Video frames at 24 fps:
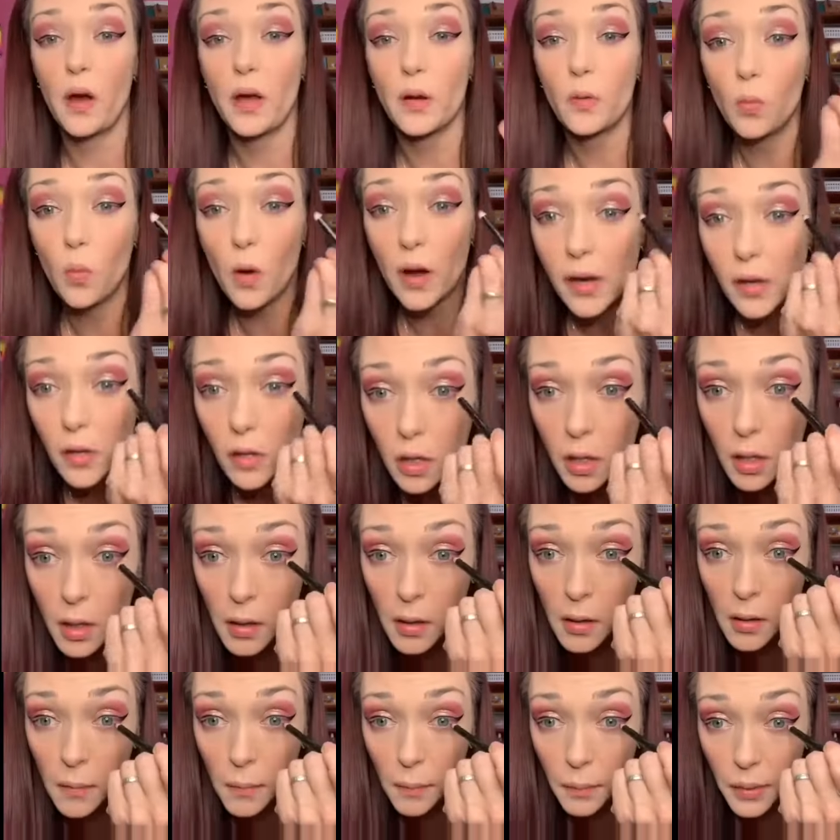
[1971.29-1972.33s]
n Wild
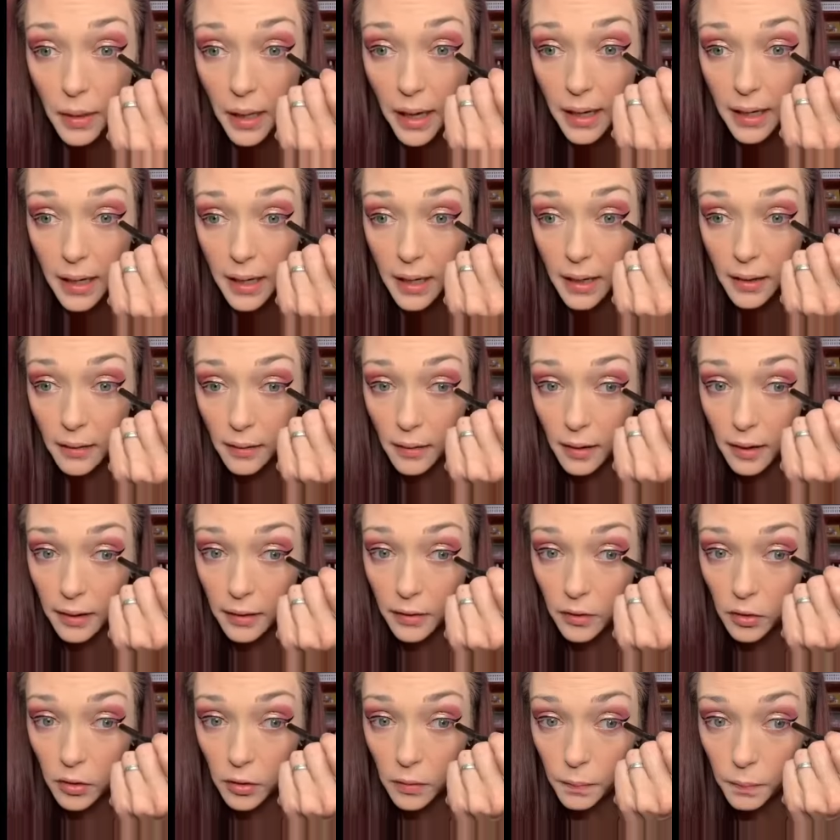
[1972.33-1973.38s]
black
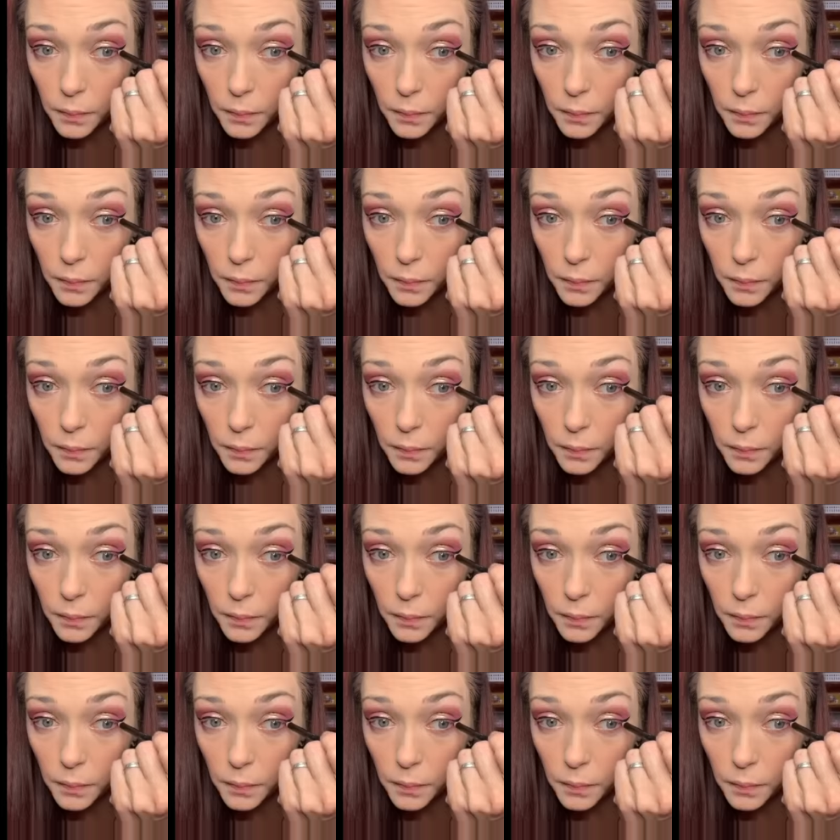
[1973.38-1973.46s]
eyeliner.